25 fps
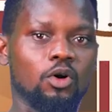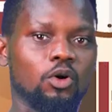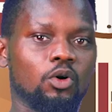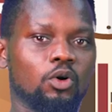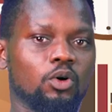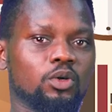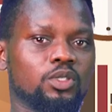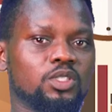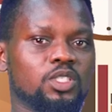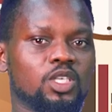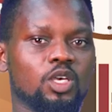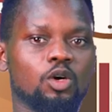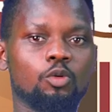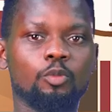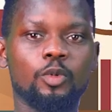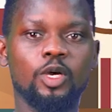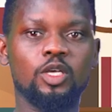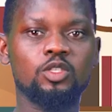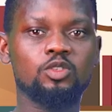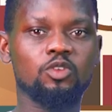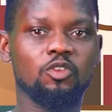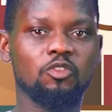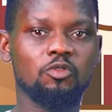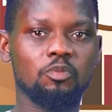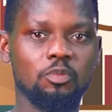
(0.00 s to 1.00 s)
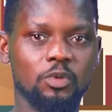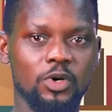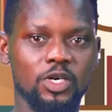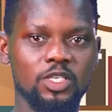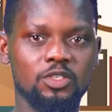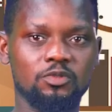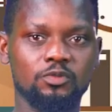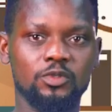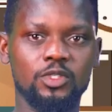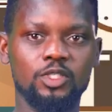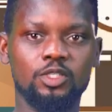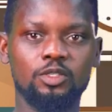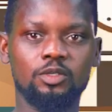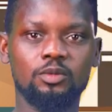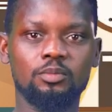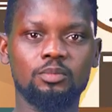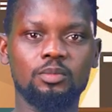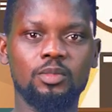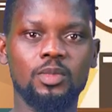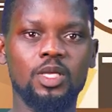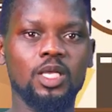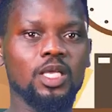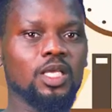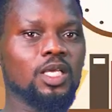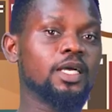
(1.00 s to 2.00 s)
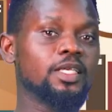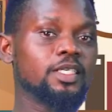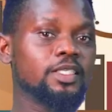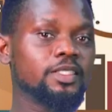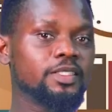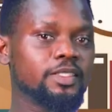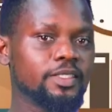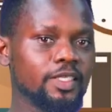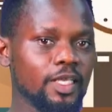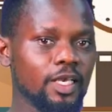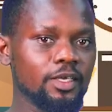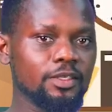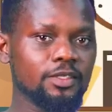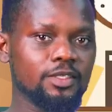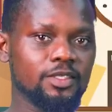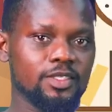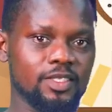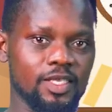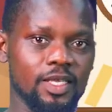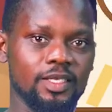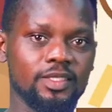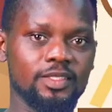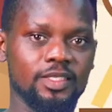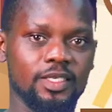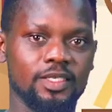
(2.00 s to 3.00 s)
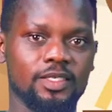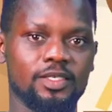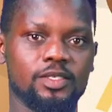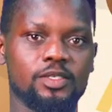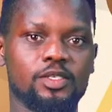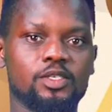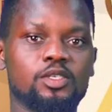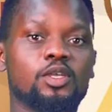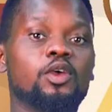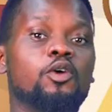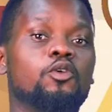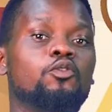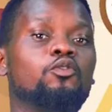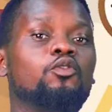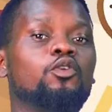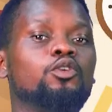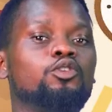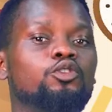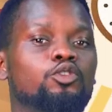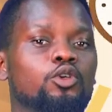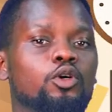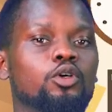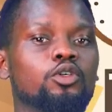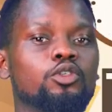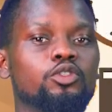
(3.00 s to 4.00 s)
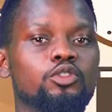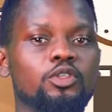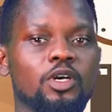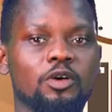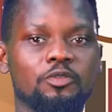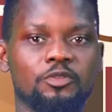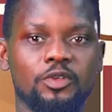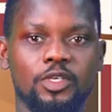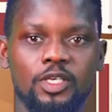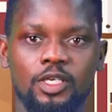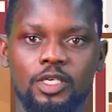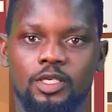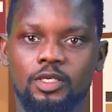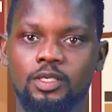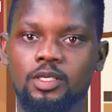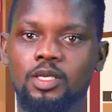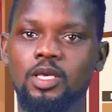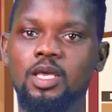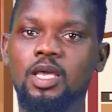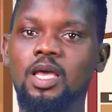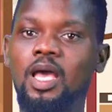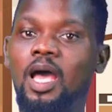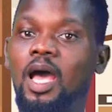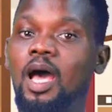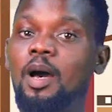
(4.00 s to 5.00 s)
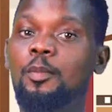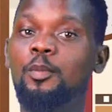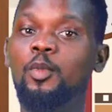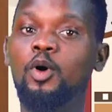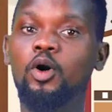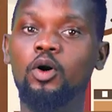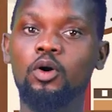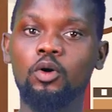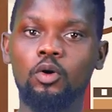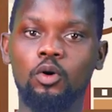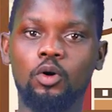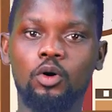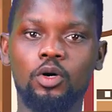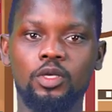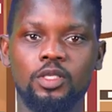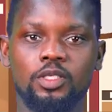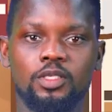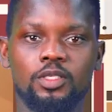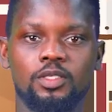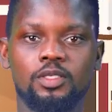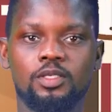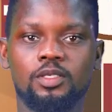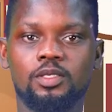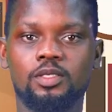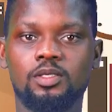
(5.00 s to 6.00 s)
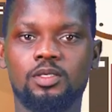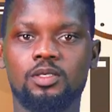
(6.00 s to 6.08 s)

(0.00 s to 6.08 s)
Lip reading: curtailment of press freedom, and a death sentence for drug trafficking, among others.